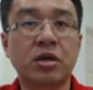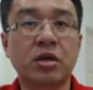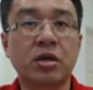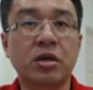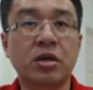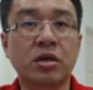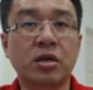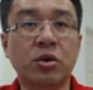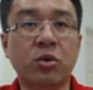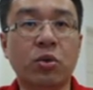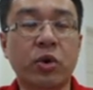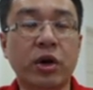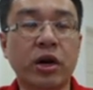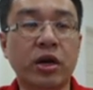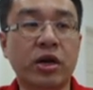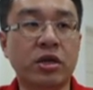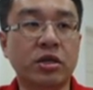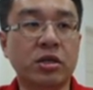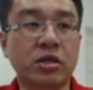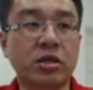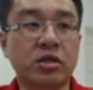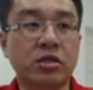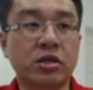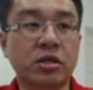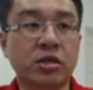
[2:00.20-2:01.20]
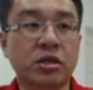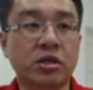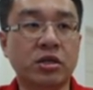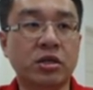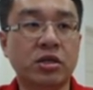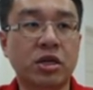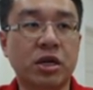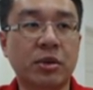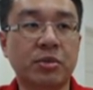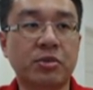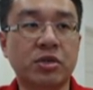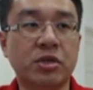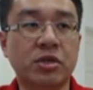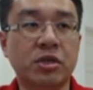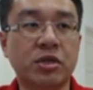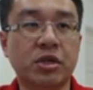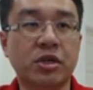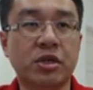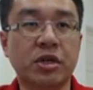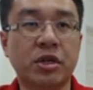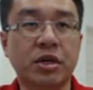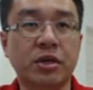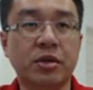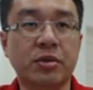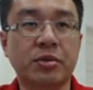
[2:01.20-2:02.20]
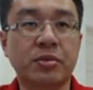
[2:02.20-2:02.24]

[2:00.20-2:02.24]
the white just capture the knight,